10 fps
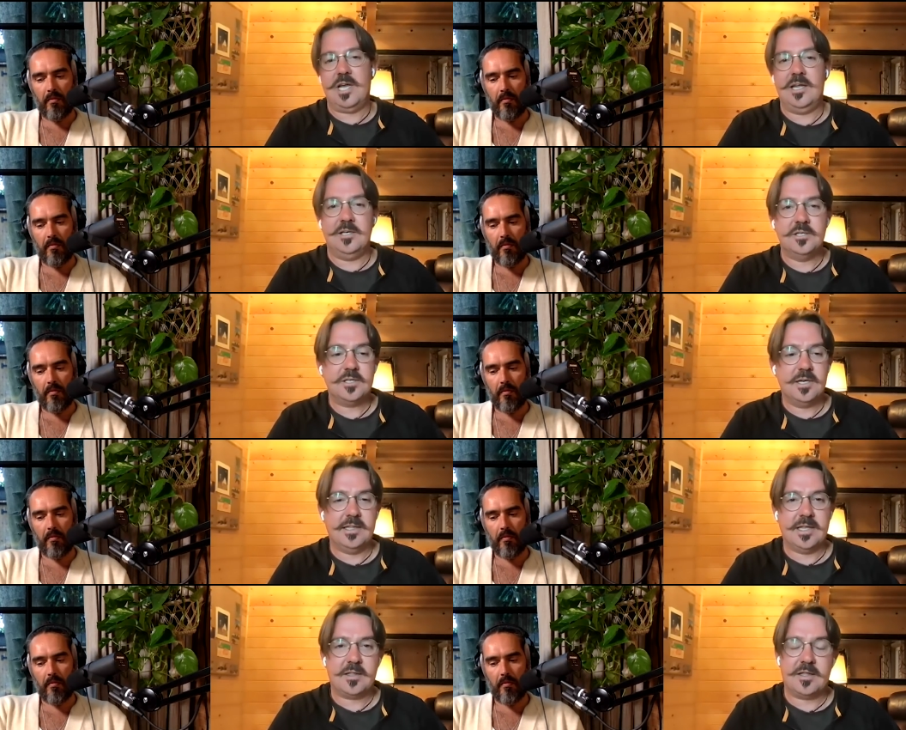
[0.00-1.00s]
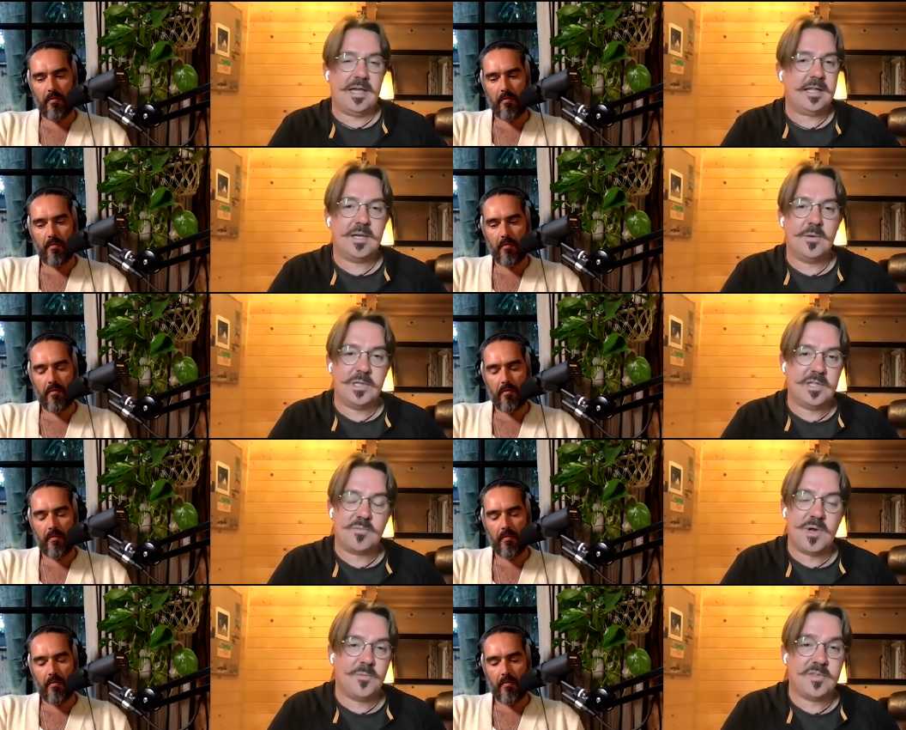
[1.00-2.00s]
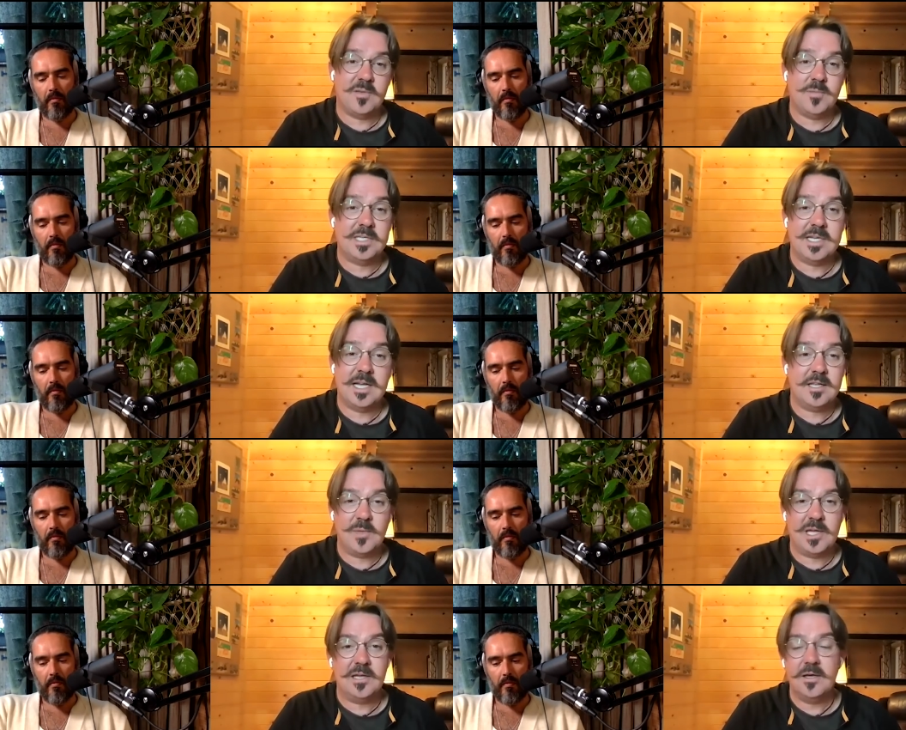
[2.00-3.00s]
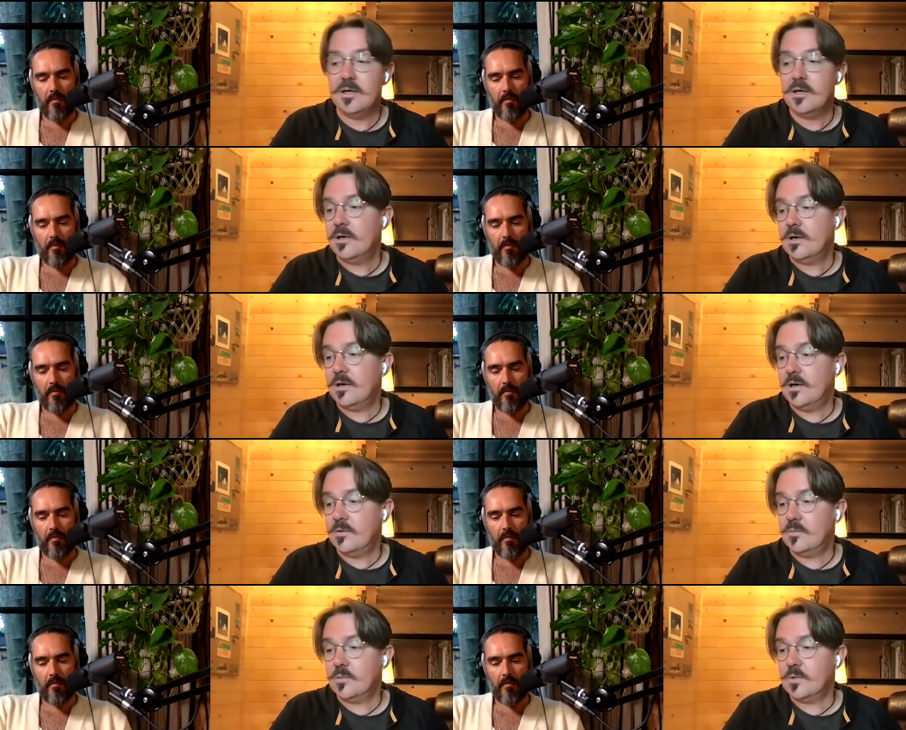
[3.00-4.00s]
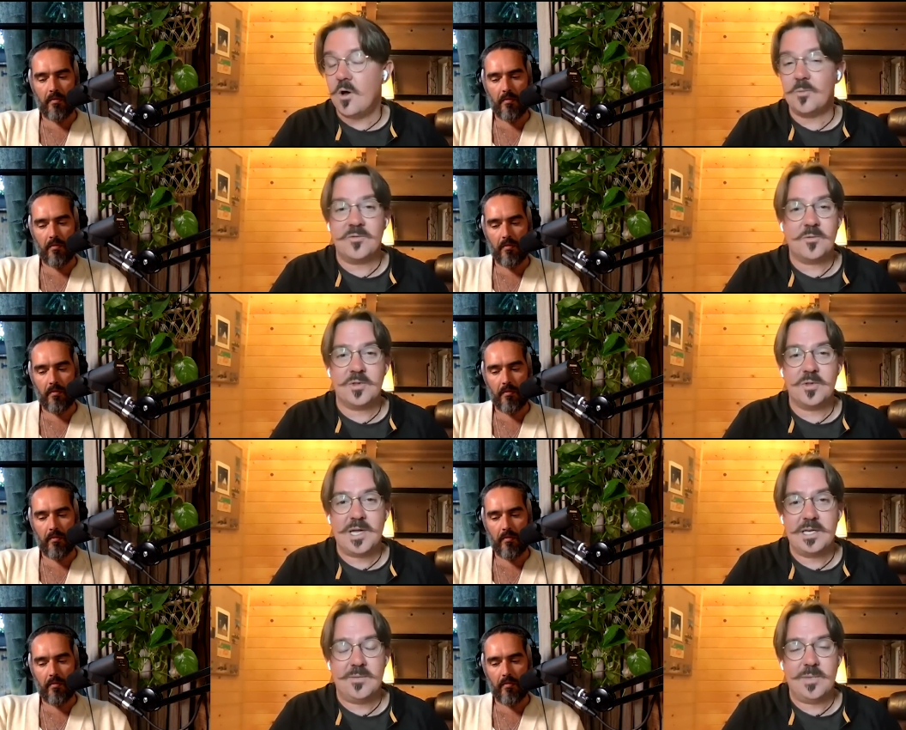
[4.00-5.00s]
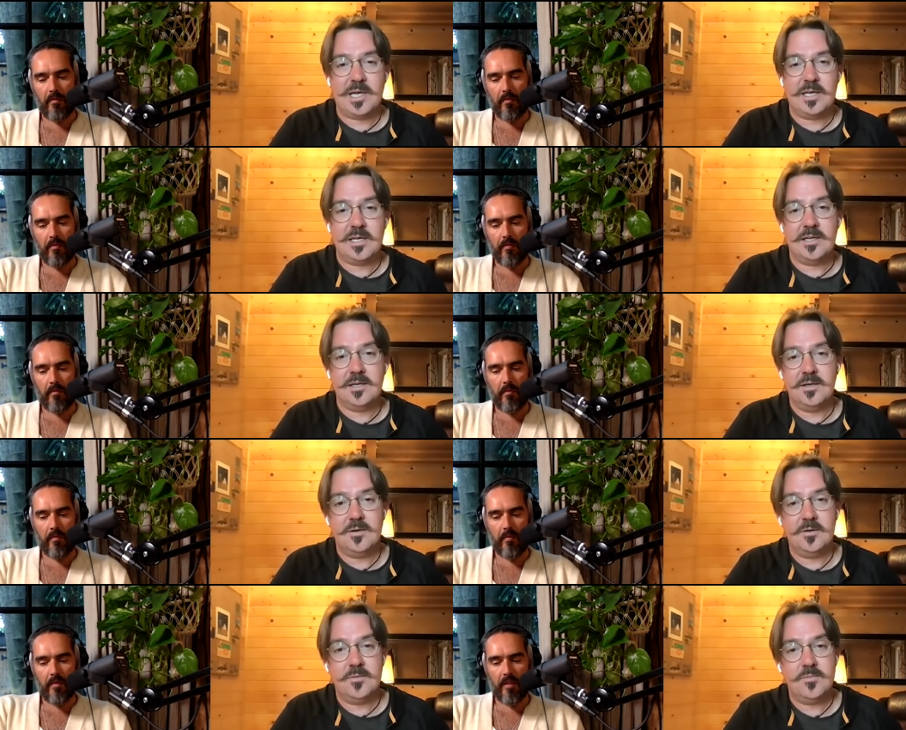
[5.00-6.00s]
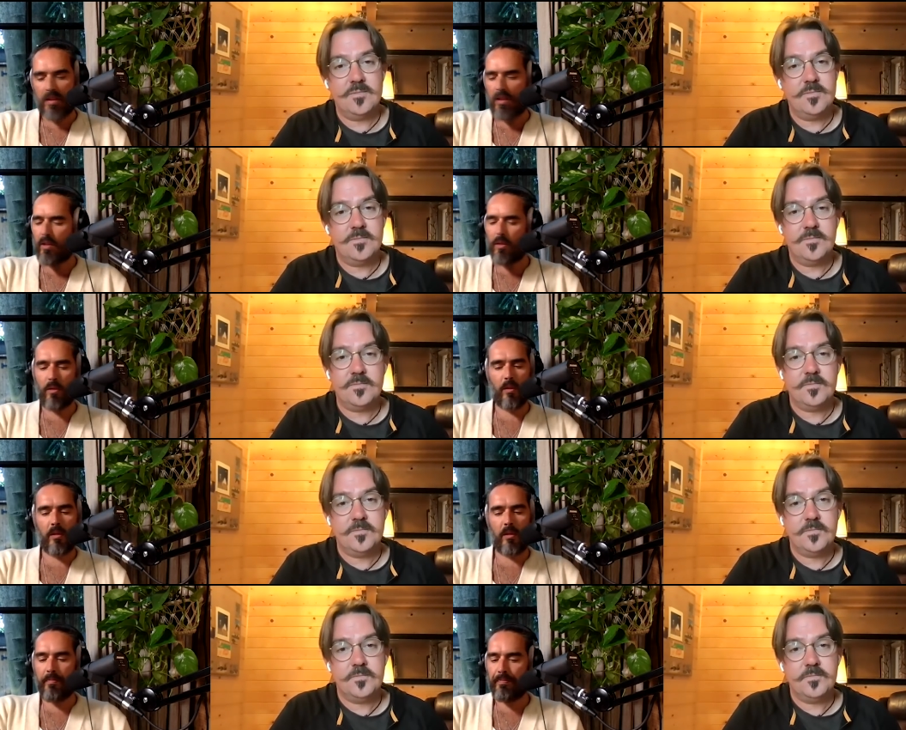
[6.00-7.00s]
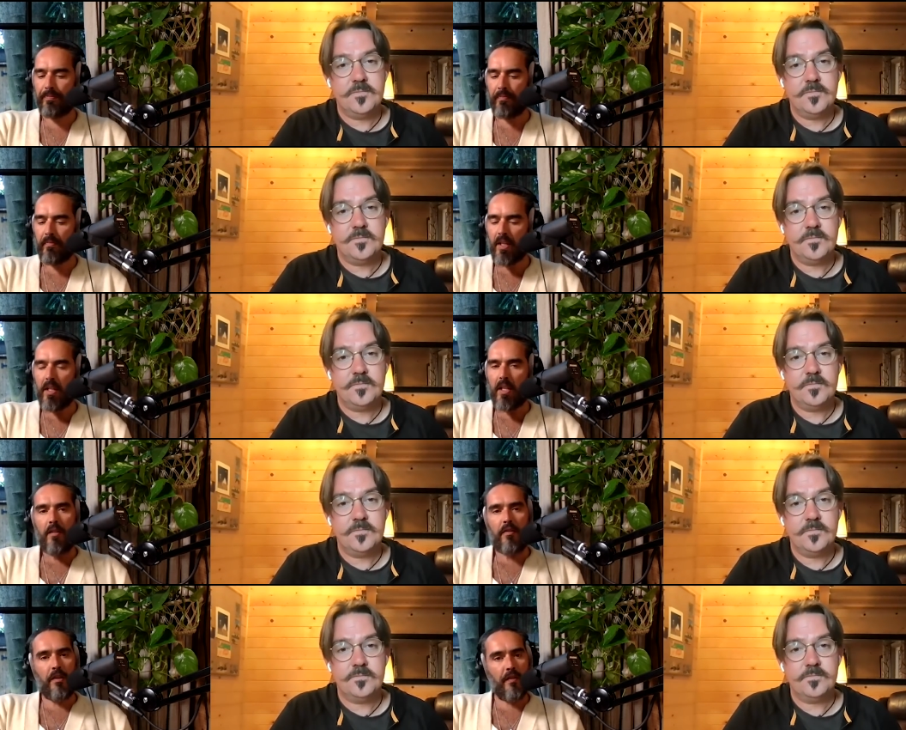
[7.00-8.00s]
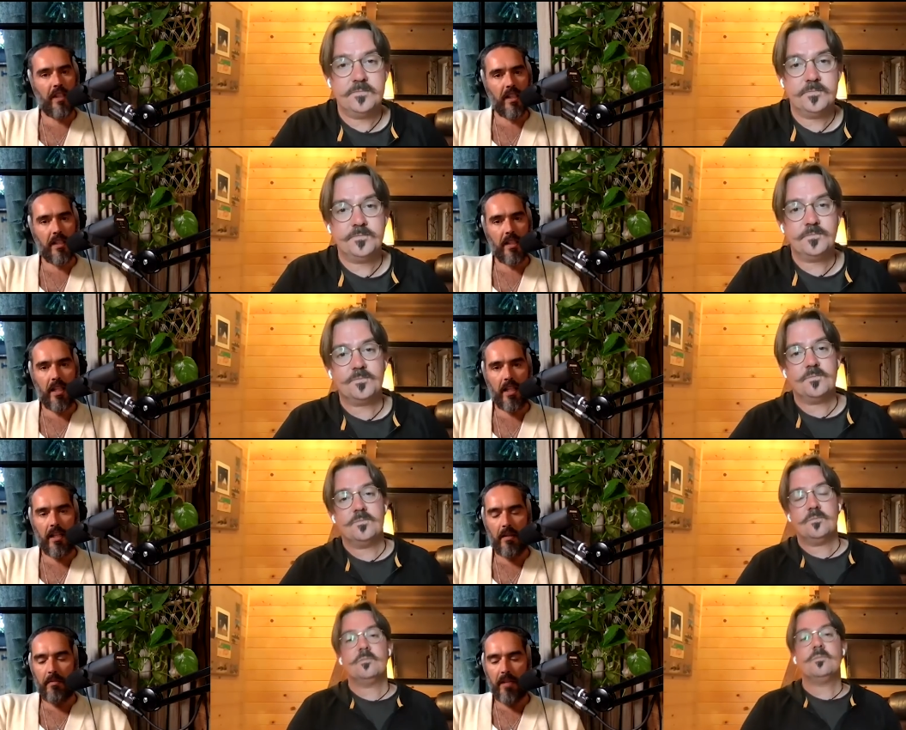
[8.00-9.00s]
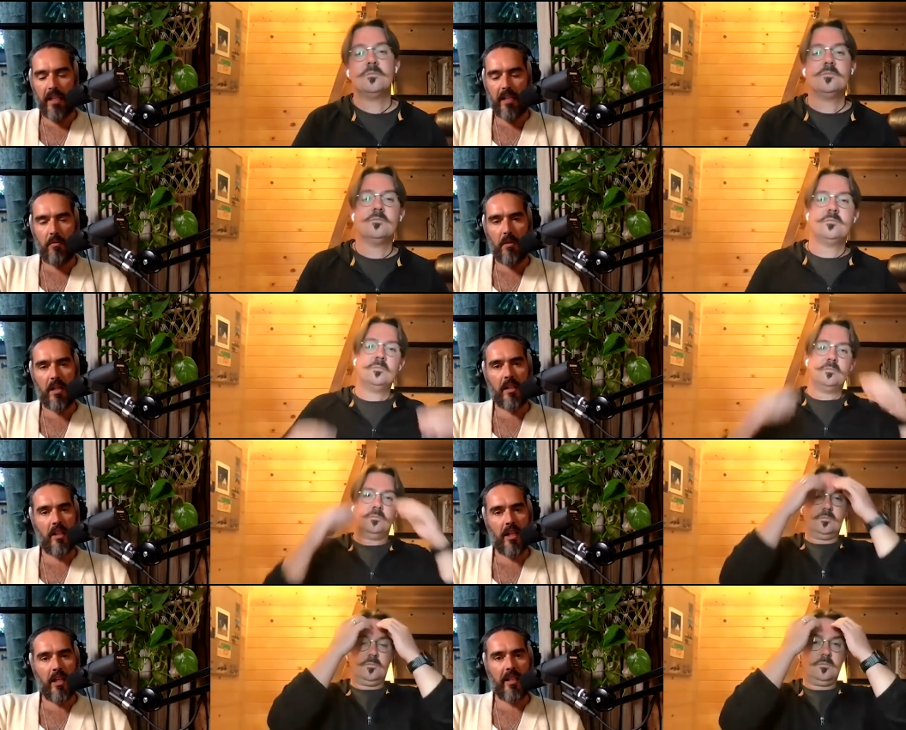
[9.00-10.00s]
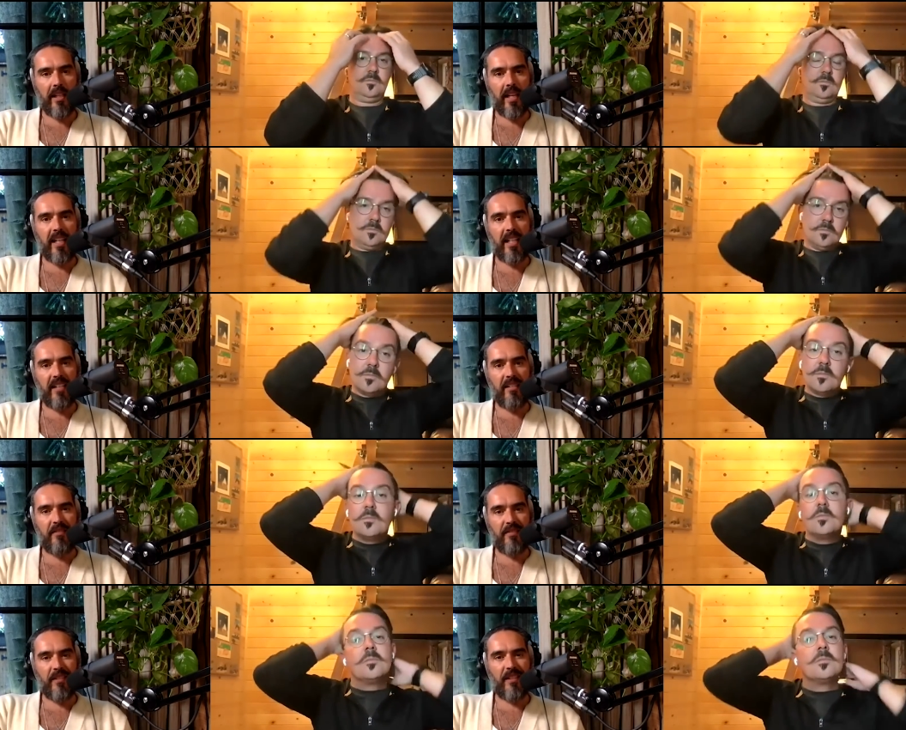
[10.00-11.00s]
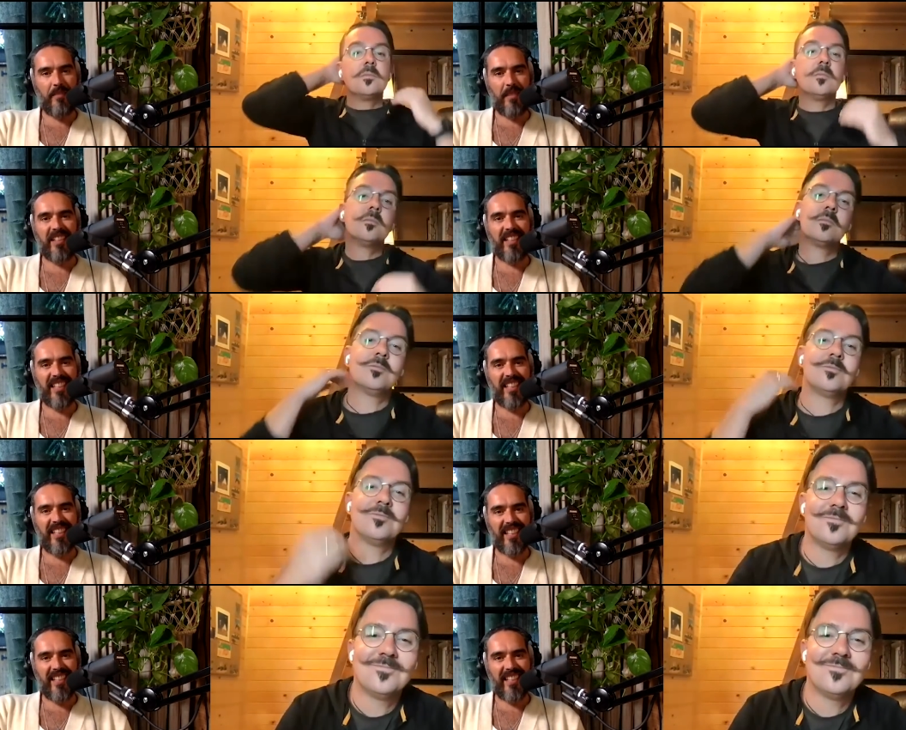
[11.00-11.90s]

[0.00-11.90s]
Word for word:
Speaker 1: change, and that's exactly what these preppers had been telling me uh, long before the pandemic had hit.
Speaker 2: Cool. A few things there, Bradley. One, like the cave, the bunker. You know, I